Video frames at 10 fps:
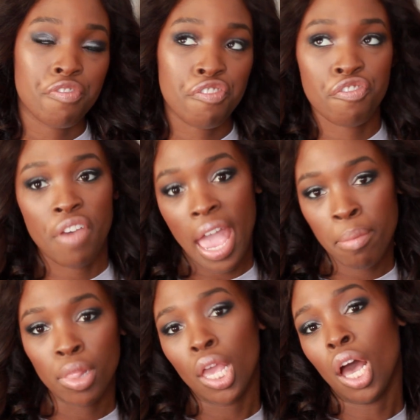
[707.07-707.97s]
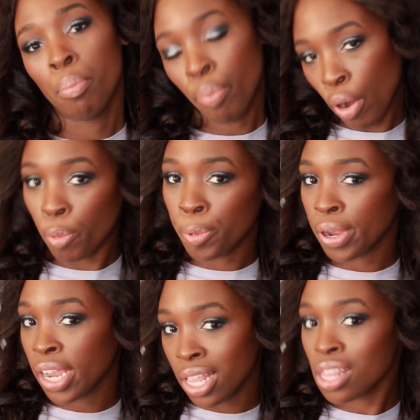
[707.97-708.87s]
family
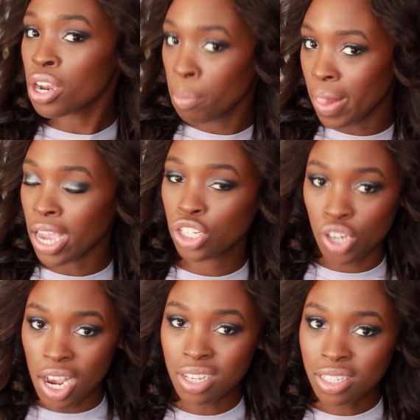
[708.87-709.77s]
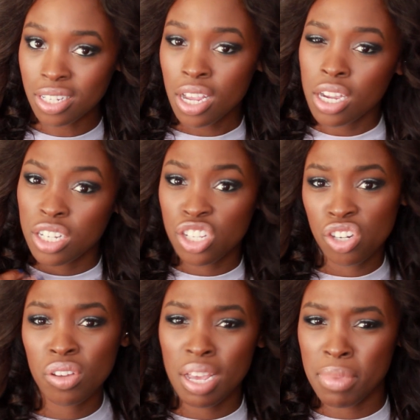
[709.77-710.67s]
appropriate little black dress. Do you
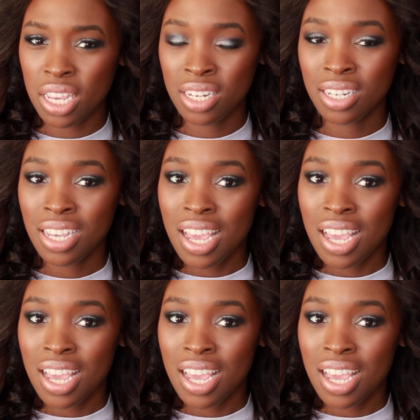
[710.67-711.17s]
know what I mean?